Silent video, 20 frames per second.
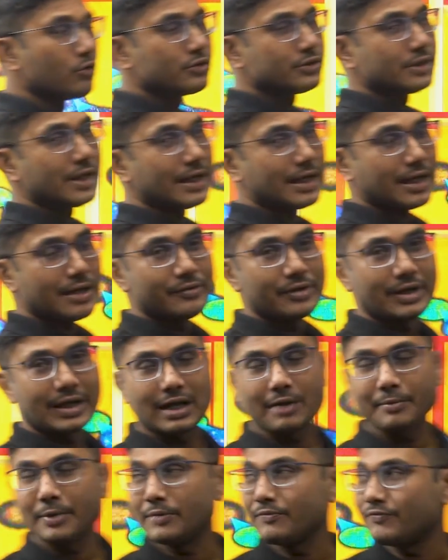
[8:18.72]
that I will
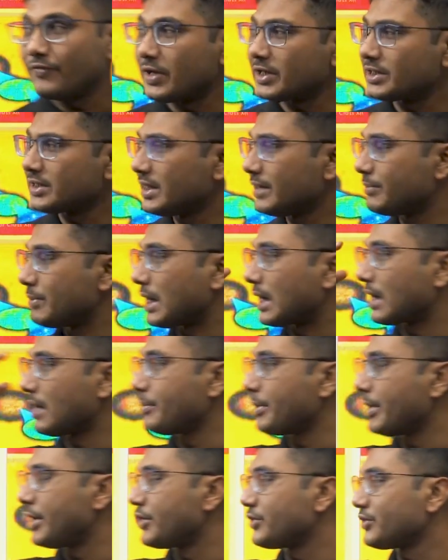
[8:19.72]
recommend? First
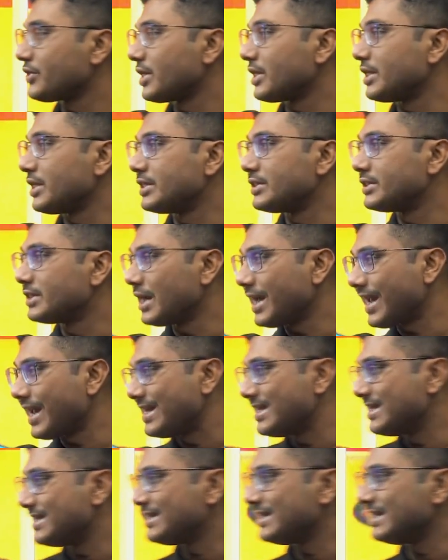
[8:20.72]
recommendation is the
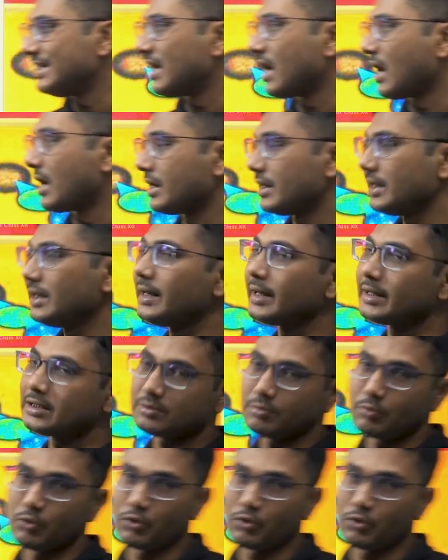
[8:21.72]
NCERT textbook.